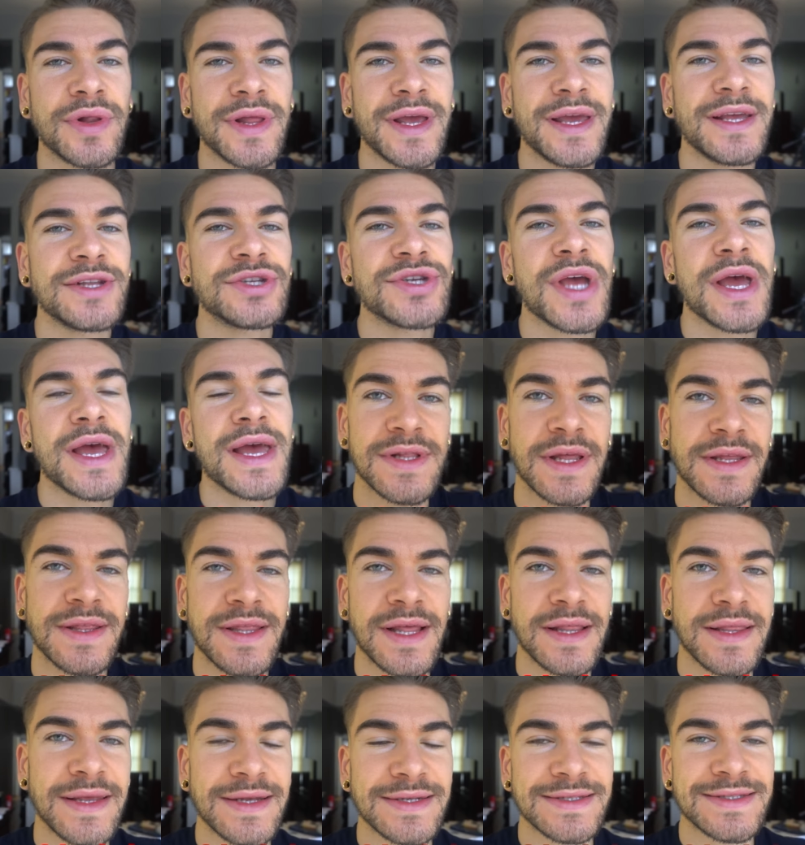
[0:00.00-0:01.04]
Click
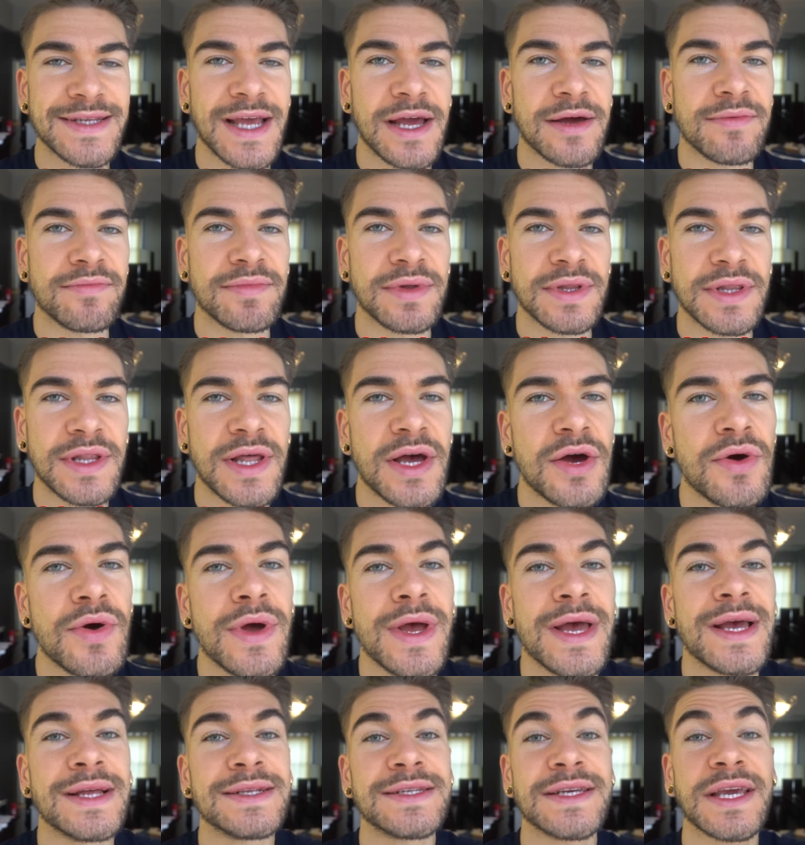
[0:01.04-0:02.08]
that link down below
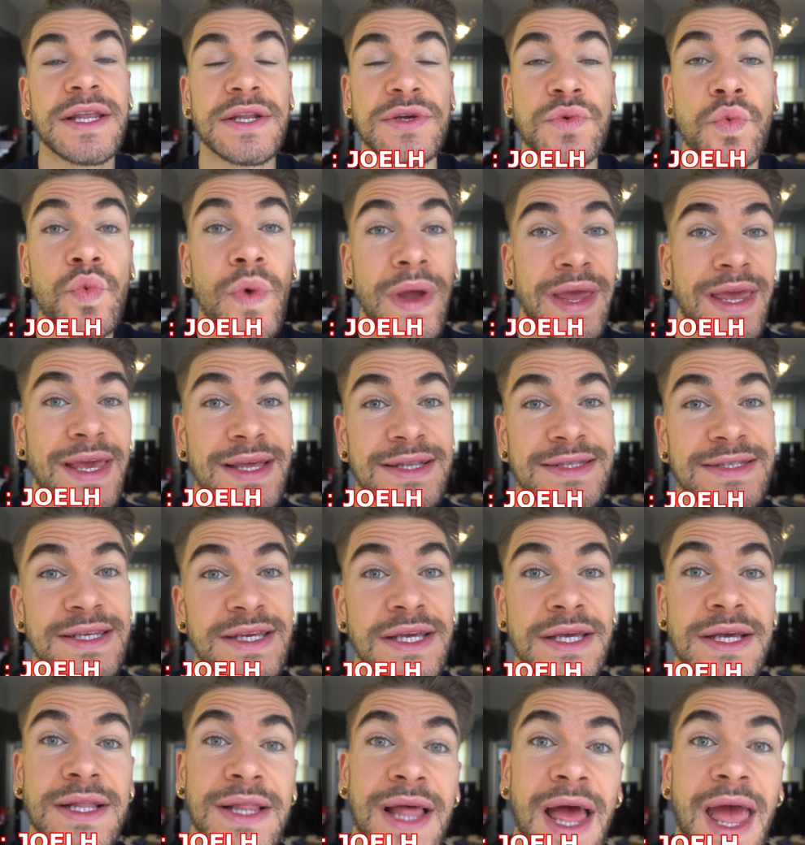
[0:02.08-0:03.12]
to get a wicked
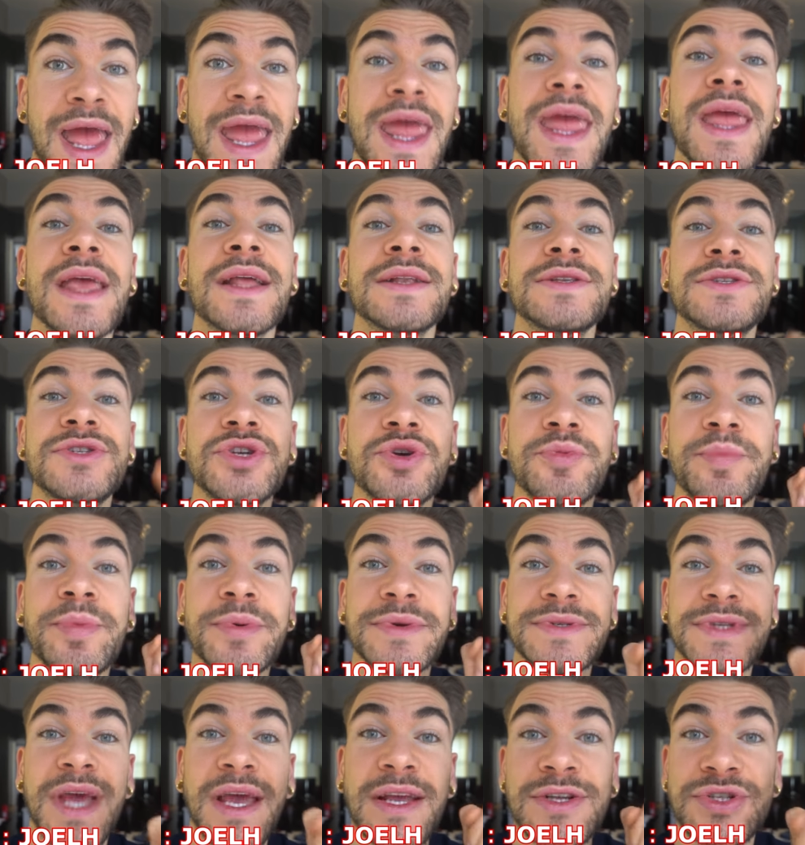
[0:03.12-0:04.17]
deal and to
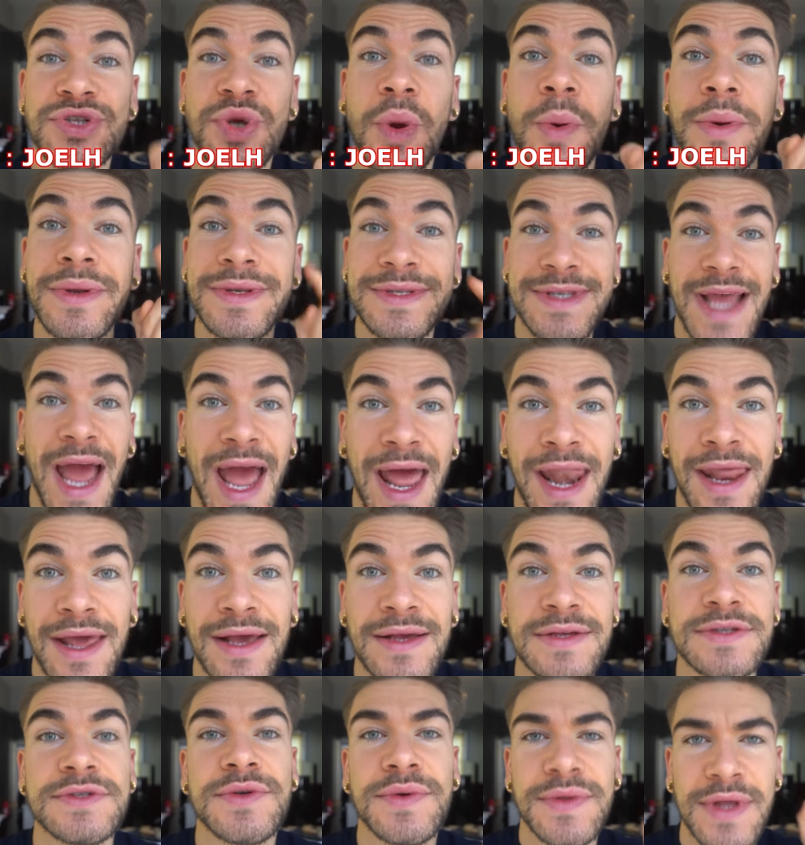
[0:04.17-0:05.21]
protect your
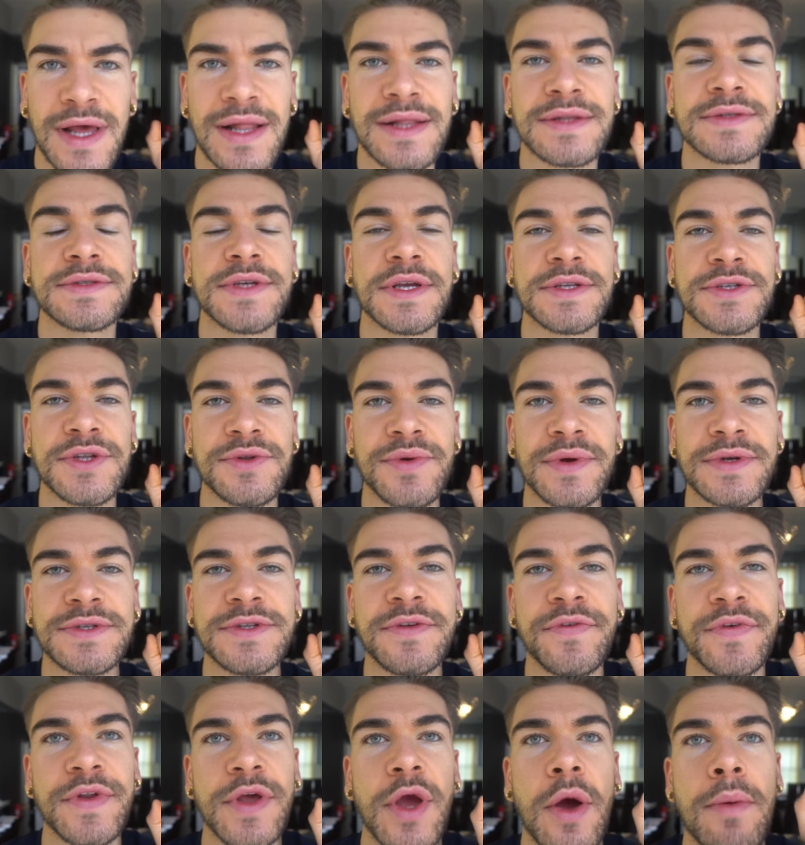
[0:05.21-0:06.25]
data. So with that, let's get to the rest
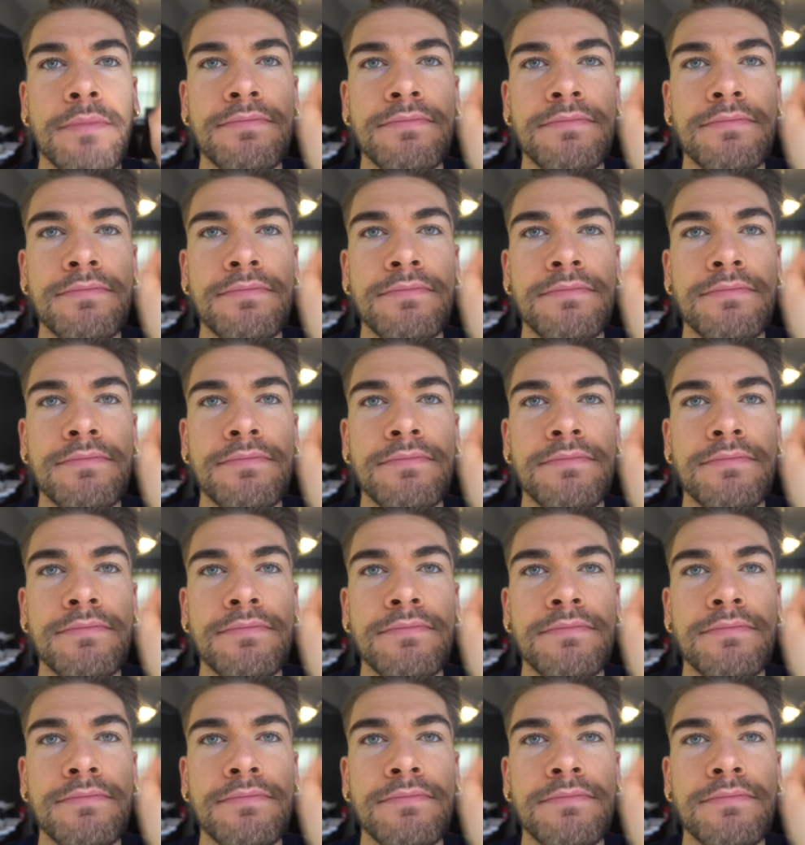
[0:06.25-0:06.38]
of the video.